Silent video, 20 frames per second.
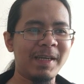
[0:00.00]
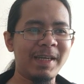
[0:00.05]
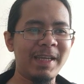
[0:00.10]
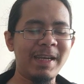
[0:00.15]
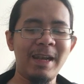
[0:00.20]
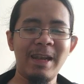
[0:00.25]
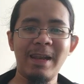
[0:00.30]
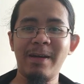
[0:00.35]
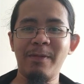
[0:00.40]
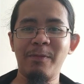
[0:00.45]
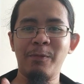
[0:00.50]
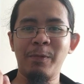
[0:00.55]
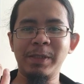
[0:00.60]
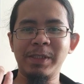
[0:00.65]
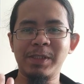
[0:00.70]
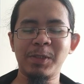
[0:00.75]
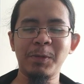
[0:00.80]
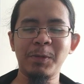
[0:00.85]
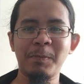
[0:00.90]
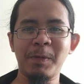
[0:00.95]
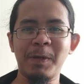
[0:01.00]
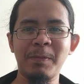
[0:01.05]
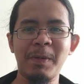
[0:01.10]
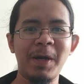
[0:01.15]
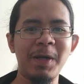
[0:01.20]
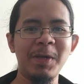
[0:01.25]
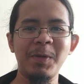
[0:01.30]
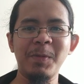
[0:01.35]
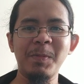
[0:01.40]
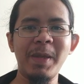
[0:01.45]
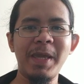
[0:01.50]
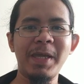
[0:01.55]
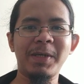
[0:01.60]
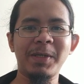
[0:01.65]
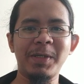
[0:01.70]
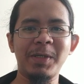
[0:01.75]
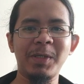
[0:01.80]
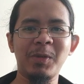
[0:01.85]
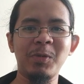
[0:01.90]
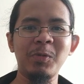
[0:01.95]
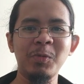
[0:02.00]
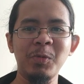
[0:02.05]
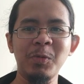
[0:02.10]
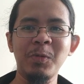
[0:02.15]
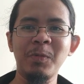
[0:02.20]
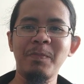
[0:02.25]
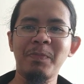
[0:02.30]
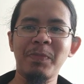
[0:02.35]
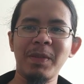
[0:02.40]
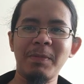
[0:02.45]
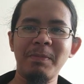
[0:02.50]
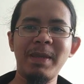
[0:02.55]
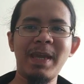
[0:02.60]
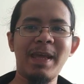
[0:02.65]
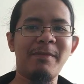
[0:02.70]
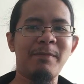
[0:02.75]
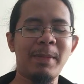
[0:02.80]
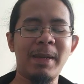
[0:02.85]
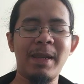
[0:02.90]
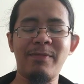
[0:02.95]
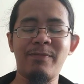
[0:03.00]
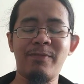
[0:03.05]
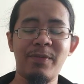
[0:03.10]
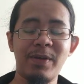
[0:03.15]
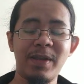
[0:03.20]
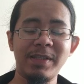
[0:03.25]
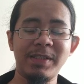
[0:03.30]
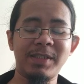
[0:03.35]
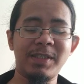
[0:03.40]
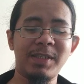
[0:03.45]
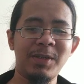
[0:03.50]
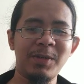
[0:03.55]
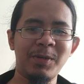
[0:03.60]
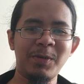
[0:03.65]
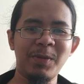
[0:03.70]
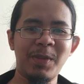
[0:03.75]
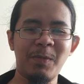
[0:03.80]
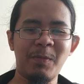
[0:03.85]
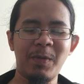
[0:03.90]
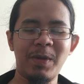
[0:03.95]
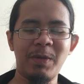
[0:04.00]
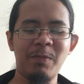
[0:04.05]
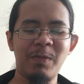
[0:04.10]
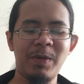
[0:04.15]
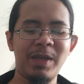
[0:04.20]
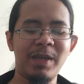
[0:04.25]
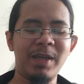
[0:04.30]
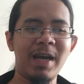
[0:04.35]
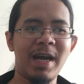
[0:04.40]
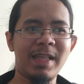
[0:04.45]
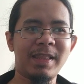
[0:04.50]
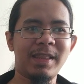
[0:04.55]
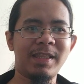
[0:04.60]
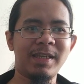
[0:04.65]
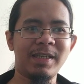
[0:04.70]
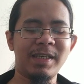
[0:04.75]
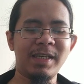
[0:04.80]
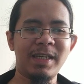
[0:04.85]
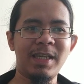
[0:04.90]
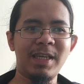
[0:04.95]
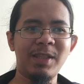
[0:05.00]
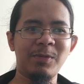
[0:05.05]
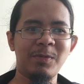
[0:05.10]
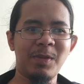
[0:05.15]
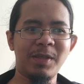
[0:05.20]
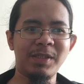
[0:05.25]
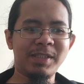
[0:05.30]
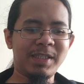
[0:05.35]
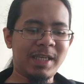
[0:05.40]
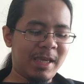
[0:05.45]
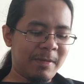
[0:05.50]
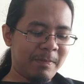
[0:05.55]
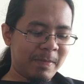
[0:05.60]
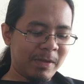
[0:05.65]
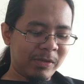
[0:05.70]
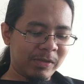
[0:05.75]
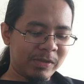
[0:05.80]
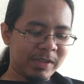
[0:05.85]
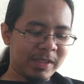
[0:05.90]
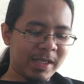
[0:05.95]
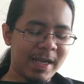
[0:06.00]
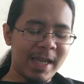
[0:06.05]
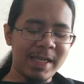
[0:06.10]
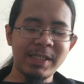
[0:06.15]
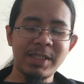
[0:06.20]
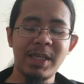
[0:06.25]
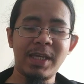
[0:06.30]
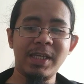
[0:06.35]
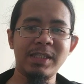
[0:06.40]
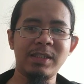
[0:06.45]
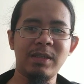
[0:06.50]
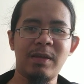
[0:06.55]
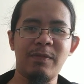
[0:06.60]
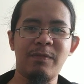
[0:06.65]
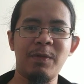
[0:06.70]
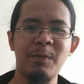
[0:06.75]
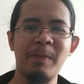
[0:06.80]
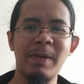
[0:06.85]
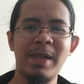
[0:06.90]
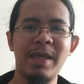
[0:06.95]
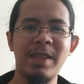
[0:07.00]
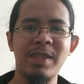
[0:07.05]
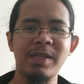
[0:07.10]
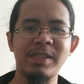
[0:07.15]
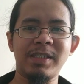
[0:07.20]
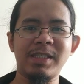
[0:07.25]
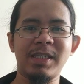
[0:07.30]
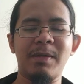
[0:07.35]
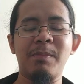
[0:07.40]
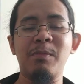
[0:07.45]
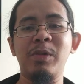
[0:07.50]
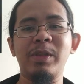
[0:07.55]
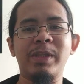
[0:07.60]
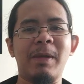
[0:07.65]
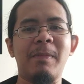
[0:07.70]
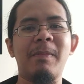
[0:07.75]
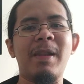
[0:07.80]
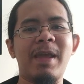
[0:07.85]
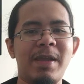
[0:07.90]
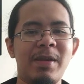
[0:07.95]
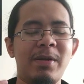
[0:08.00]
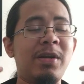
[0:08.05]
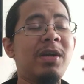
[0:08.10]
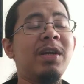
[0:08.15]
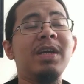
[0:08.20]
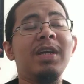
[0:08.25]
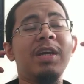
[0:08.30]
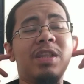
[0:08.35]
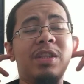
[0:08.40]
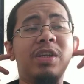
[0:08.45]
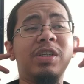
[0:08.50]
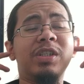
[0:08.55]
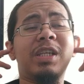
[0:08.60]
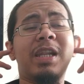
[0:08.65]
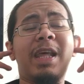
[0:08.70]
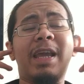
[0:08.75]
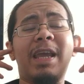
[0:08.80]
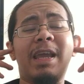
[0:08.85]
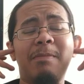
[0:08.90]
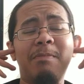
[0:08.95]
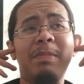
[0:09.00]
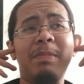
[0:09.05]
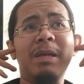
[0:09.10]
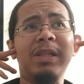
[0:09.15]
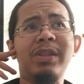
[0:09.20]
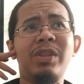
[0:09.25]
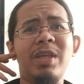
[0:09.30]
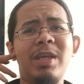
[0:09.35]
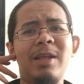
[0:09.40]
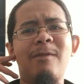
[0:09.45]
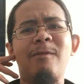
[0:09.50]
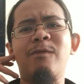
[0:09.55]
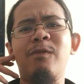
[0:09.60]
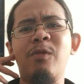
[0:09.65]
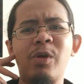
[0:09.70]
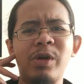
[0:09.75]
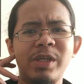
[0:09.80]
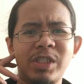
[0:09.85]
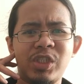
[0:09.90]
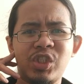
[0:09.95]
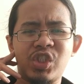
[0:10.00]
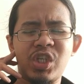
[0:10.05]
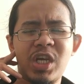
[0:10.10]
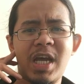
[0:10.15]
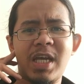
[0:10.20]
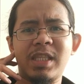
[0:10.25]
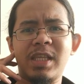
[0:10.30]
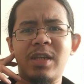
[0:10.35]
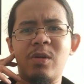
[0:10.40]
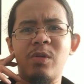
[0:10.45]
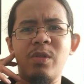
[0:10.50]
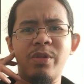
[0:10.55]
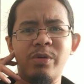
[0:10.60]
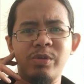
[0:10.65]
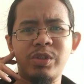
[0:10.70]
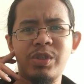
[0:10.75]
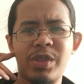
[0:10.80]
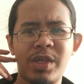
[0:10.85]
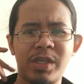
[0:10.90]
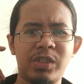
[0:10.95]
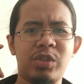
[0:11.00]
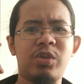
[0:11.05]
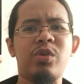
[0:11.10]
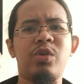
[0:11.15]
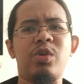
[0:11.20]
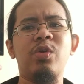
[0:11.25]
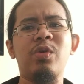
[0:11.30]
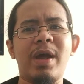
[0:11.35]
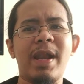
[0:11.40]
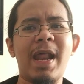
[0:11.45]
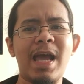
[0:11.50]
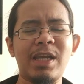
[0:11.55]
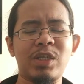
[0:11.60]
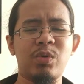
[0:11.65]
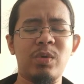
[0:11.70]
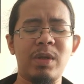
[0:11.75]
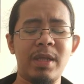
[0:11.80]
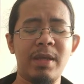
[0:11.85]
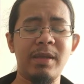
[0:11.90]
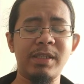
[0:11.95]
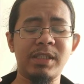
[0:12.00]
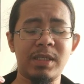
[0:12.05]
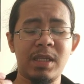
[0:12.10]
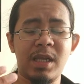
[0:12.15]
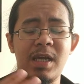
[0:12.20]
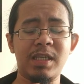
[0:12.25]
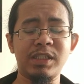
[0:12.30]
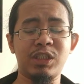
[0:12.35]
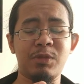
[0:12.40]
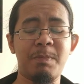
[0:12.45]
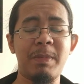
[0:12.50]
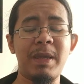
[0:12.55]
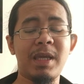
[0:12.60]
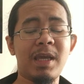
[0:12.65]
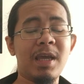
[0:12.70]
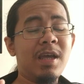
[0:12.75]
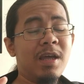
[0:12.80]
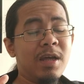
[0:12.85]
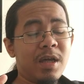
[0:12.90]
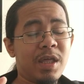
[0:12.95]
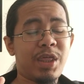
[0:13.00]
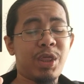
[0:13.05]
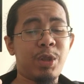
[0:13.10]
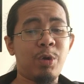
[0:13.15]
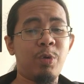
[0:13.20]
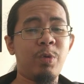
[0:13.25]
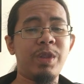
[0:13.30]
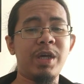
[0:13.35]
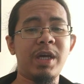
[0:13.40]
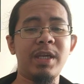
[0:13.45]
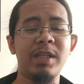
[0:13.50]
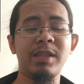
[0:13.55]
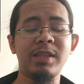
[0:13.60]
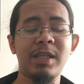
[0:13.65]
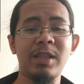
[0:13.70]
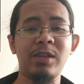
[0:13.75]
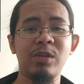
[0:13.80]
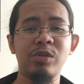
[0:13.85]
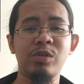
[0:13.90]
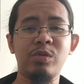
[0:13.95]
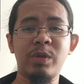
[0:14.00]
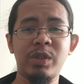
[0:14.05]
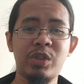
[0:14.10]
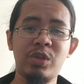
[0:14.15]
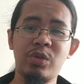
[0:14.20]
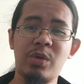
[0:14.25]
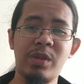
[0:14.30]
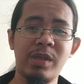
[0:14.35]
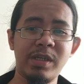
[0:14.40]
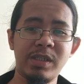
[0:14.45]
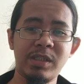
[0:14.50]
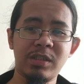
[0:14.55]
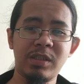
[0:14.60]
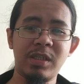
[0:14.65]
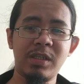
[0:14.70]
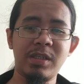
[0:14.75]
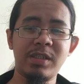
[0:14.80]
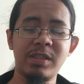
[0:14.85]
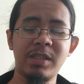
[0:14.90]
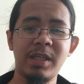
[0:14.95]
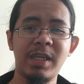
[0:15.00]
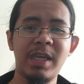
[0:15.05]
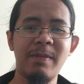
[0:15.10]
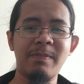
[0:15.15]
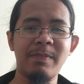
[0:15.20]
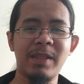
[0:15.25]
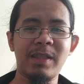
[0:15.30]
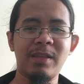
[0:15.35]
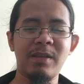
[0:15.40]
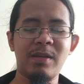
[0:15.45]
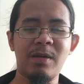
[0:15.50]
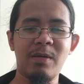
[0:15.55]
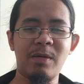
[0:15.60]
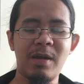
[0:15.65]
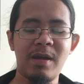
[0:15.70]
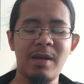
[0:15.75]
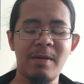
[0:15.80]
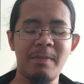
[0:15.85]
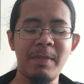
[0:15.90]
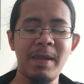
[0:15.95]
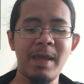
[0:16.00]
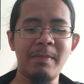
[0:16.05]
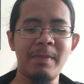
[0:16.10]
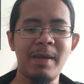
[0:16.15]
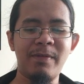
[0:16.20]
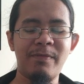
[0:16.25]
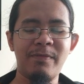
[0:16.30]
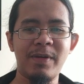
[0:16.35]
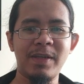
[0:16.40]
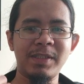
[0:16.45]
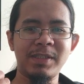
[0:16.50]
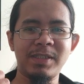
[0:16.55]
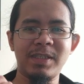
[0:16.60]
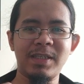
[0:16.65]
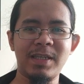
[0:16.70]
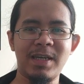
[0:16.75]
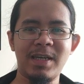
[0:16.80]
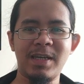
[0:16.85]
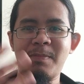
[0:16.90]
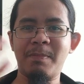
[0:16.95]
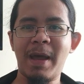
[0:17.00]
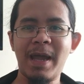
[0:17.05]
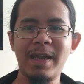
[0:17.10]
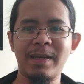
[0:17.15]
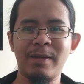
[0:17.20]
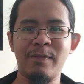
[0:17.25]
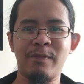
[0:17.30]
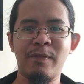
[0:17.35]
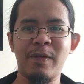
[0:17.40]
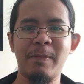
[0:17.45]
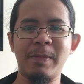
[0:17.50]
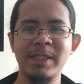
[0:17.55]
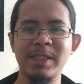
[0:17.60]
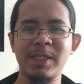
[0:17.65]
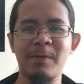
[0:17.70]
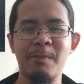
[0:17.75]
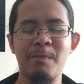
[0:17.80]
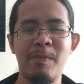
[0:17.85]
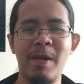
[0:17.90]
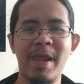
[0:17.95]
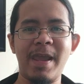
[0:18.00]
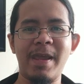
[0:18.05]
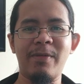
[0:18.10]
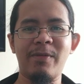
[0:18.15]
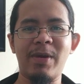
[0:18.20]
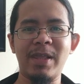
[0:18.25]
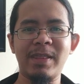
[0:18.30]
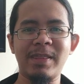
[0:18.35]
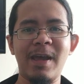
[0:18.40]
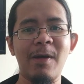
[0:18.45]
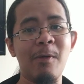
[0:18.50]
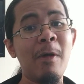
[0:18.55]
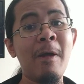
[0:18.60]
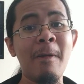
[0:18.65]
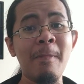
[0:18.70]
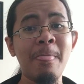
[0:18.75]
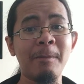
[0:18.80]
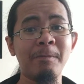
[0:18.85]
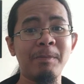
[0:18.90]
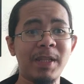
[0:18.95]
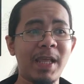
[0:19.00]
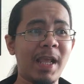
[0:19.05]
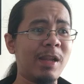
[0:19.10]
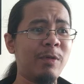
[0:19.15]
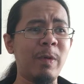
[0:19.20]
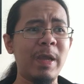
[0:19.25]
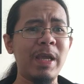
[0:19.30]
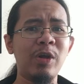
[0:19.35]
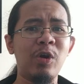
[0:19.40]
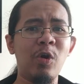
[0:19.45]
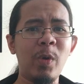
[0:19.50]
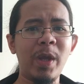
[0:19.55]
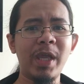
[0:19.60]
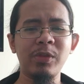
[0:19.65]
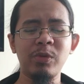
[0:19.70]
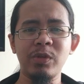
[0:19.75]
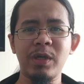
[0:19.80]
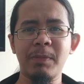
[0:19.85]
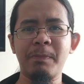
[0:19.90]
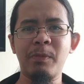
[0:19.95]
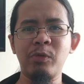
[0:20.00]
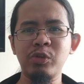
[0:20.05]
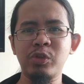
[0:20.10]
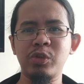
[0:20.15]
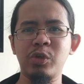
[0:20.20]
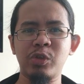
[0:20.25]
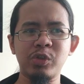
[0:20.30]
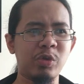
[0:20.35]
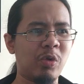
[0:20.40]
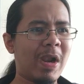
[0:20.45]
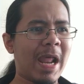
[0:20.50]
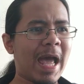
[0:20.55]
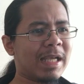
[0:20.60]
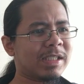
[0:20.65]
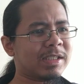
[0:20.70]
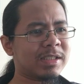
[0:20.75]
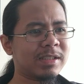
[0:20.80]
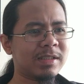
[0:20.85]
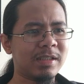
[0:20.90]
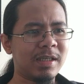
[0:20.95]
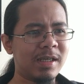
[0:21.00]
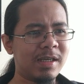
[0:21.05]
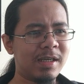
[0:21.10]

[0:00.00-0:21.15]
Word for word: in love with super mario maker 2 me and my friends, you know, that we we got uh, into this game because the nice thing is if you play this uh, multiplayer, there's like a built-in voice chat and all those things. You, you can actually uh, speak through the Nintendo Switch. So this this is the game that uh, uh, me and my friends uh, back in the Philippines are playing right now. But anyway, going to the postdoc. So last